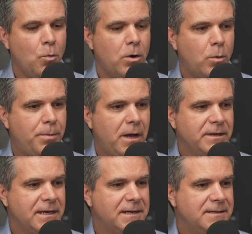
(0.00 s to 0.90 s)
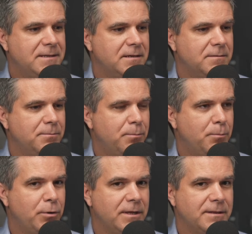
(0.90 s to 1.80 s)
Well, we're probably going to need to
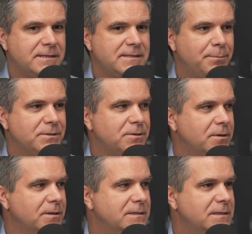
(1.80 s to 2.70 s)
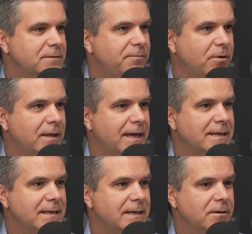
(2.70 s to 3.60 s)
bring this episode at least in for a
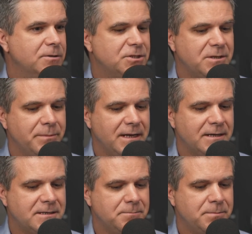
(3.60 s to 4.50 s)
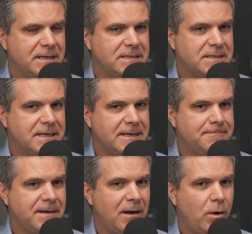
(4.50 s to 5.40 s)
landing here in just a minute, but
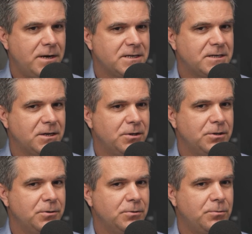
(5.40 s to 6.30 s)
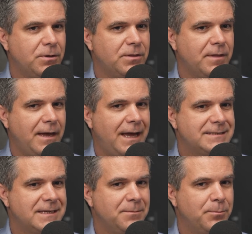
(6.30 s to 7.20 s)
I wanted to conclude with
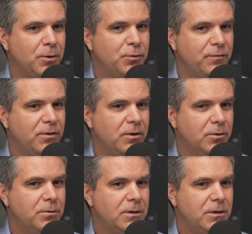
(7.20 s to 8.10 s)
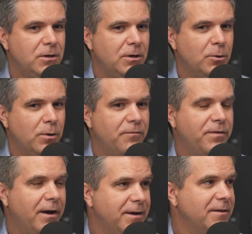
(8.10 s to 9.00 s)
asking both of you, who are
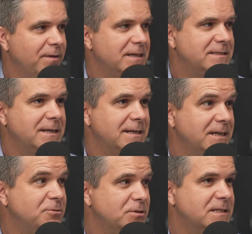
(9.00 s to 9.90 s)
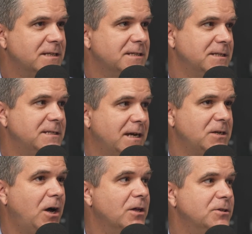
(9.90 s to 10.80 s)
very invested and interested in the
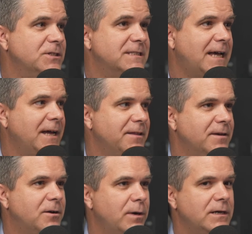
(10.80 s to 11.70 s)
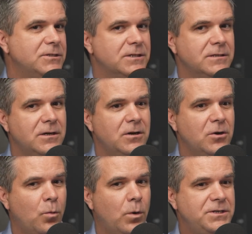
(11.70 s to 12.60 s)
technology side of the equation,
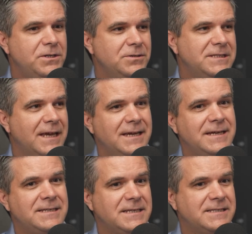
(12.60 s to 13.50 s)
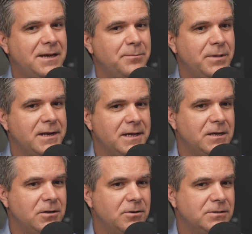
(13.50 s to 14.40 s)
what do you say to
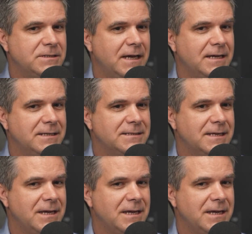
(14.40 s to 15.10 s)
somebody who says,